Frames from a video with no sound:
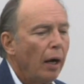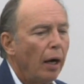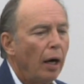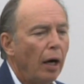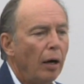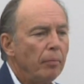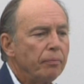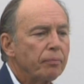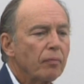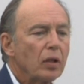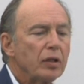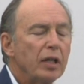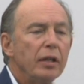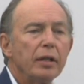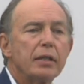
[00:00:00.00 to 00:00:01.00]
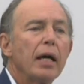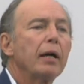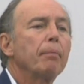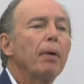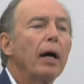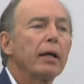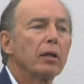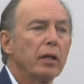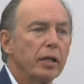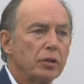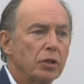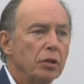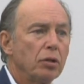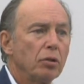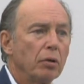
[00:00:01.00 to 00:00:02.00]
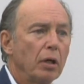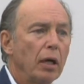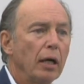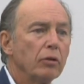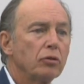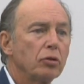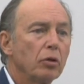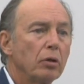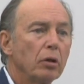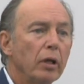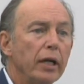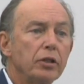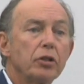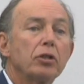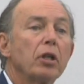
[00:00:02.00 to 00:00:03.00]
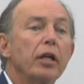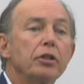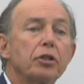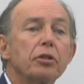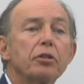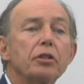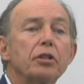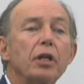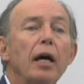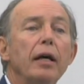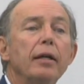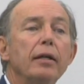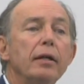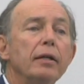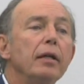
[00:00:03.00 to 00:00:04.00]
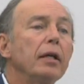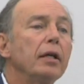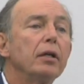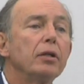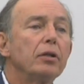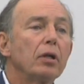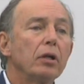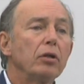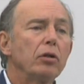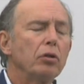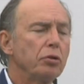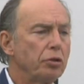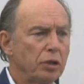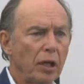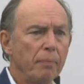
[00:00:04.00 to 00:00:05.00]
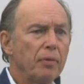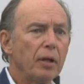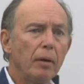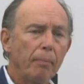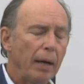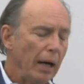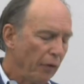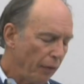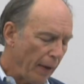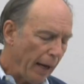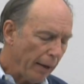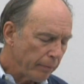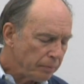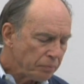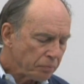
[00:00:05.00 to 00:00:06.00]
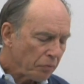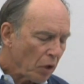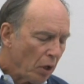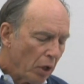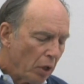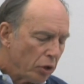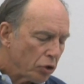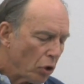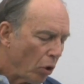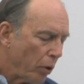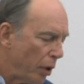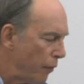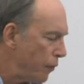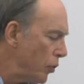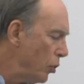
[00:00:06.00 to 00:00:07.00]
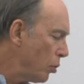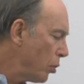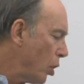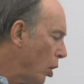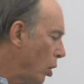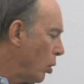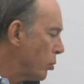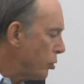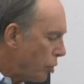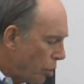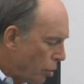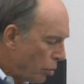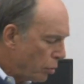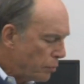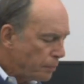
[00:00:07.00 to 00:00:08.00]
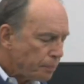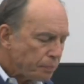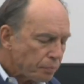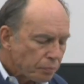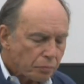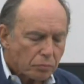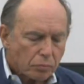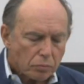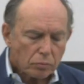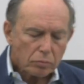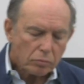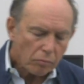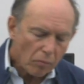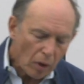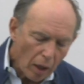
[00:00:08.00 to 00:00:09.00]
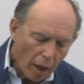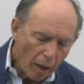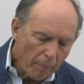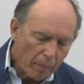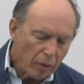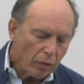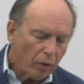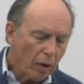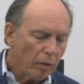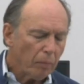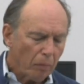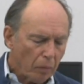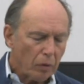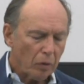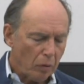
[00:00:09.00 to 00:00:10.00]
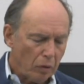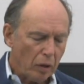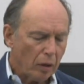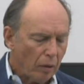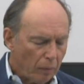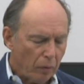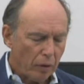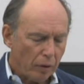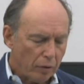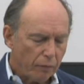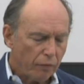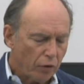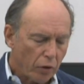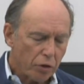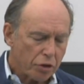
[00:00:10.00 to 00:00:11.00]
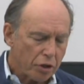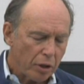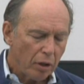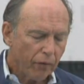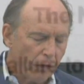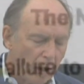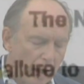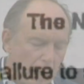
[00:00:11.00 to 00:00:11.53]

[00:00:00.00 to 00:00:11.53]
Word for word: um, didn't take bike lanes into account. So the legislature decided it needed to do something about that. So if you go to um, the, the, the version of